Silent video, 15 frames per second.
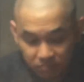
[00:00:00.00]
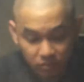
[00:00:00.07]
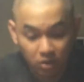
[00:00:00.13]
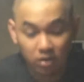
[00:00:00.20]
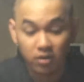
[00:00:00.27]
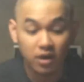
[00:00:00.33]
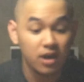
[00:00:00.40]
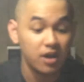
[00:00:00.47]

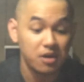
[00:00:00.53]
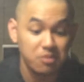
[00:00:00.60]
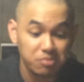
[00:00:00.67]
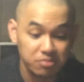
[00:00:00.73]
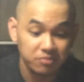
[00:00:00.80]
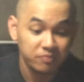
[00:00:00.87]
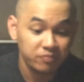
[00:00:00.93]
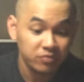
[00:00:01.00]
All right.
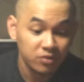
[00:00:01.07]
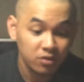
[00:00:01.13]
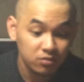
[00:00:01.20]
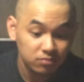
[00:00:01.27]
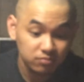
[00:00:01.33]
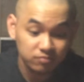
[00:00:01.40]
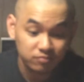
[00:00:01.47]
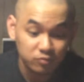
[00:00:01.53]

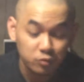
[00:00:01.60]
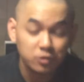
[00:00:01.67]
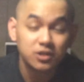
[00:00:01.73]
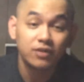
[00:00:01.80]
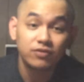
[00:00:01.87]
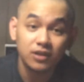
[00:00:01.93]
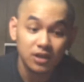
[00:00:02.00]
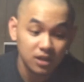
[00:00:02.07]
Well,
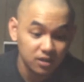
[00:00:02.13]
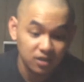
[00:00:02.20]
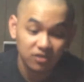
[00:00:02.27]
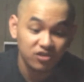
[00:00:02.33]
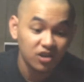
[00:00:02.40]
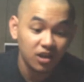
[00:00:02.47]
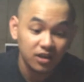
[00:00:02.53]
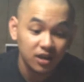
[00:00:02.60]
definitely you can
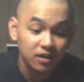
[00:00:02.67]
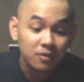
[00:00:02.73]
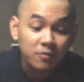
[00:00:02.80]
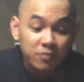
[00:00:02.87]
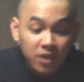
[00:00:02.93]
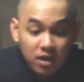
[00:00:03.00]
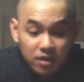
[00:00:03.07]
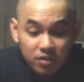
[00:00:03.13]
chuck it.
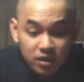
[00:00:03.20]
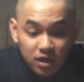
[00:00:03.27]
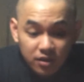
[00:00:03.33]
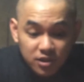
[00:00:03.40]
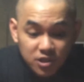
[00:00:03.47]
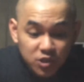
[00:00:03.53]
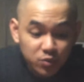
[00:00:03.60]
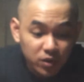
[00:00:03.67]

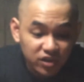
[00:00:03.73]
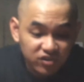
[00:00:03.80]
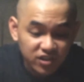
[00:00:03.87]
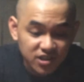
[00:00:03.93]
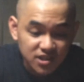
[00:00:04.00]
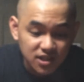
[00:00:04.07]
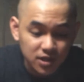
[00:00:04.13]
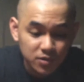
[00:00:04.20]
The switch
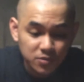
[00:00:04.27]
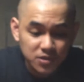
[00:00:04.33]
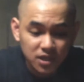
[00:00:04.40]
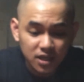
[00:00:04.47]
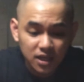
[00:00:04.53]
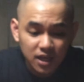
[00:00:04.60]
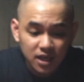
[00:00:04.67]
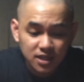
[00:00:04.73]
it's
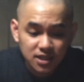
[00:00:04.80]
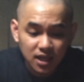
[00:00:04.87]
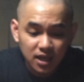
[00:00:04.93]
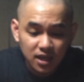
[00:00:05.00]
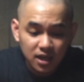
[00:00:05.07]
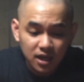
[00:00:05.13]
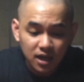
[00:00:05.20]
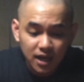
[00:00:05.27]
using is
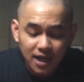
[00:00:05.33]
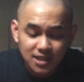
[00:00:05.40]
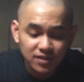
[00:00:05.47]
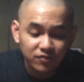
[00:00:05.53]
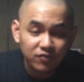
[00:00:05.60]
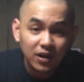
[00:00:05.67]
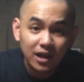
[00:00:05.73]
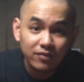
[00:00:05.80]
has a
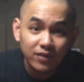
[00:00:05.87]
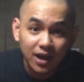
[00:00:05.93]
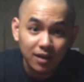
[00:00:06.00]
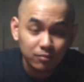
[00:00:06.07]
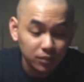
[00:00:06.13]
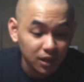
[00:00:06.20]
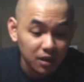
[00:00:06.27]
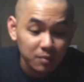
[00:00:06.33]
5
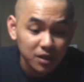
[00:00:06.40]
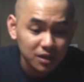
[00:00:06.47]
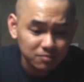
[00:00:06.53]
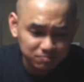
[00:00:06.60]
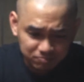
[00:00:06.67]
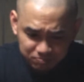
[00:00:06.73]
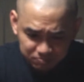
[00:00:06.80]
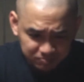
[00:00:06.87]
amp limit.
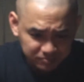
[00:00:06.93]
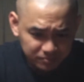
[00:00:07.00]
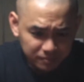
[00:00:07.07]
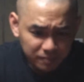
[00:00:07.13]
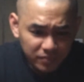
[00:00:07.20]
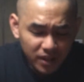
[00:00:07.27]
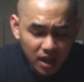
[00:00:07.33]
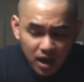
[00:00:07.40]

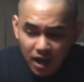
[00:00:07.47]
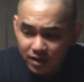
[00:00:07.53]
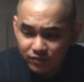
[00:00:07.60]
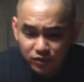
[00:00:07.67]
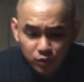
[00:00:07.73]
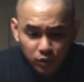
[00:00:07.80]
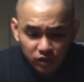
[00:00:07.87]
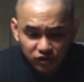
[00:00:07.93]

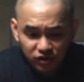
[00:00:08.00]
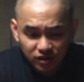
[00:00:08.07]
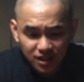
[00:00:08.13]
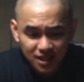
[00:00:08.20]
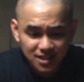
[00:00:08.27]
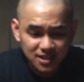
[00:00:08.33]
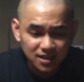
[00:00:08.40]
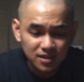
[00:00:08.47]
I've torture
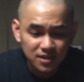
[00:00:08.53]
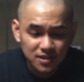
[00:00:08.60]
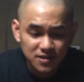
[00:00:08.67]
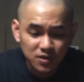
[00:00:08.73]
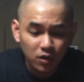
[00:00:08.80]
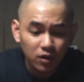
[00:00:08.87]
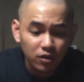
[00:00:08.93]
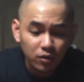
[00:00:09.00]
tested
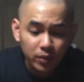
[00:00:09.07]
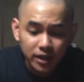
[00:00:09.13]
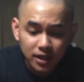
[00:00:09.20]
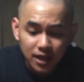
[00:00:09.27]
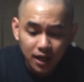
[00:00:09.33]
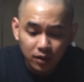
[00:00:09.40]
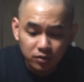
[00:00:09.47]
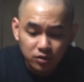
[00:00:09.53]
this all the way
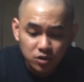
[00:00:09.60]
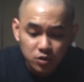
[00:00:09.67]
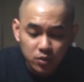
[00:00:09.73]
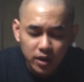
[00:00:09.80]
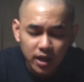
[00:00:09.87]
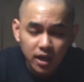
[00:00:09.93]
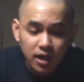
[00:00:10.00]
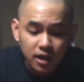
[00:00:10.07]
down to
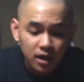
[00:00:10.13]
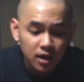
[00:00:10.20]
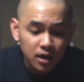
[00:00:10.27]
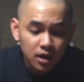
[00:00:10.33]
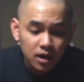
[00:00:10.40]
a